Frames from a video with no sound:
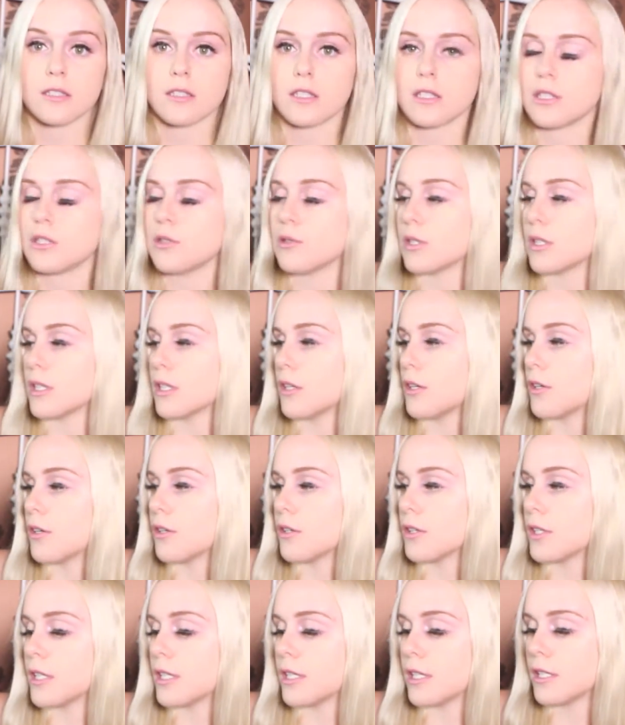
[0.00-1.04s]
Like you can
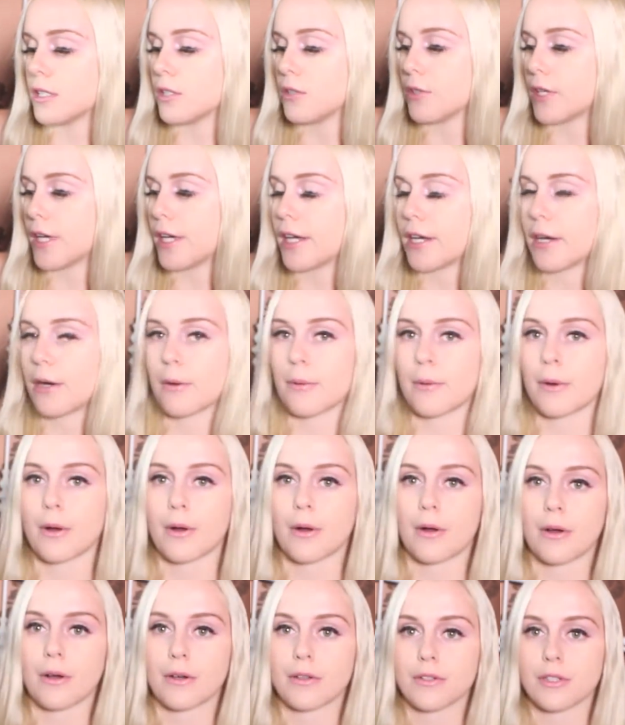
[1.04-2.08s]
literally, like you can't go
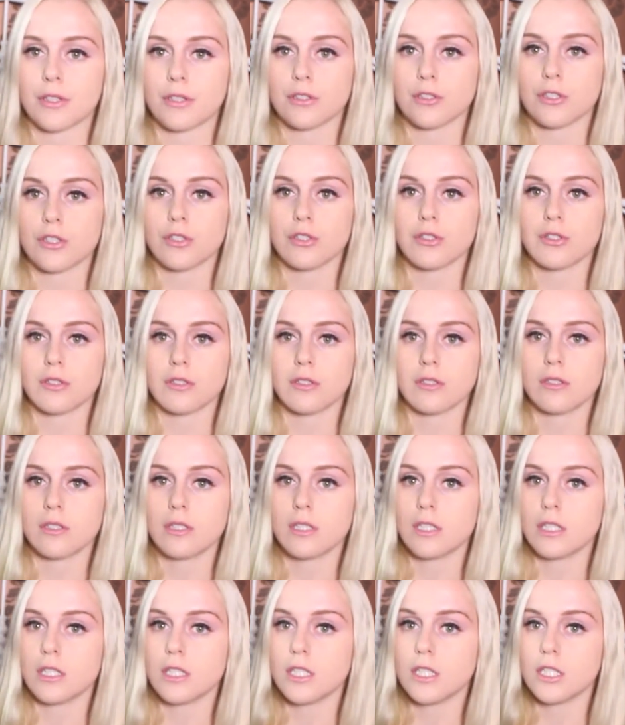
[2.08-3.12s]
wrong. They're just
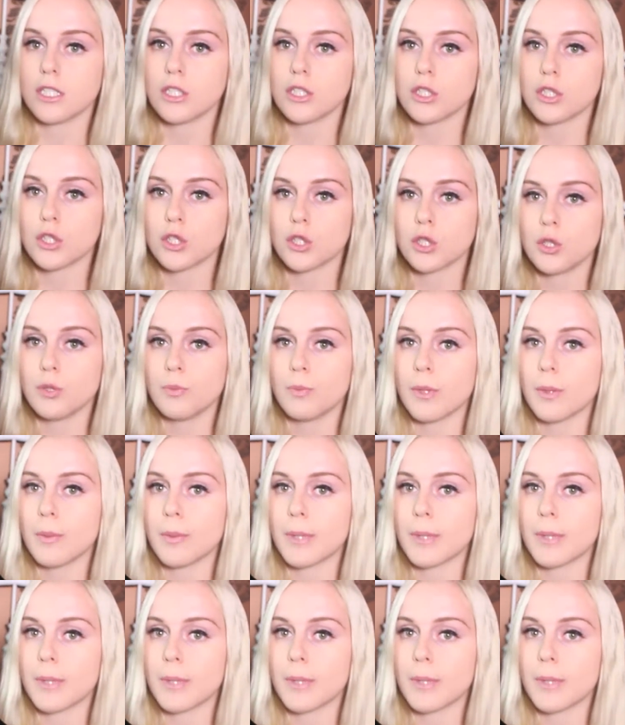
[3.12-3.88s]
super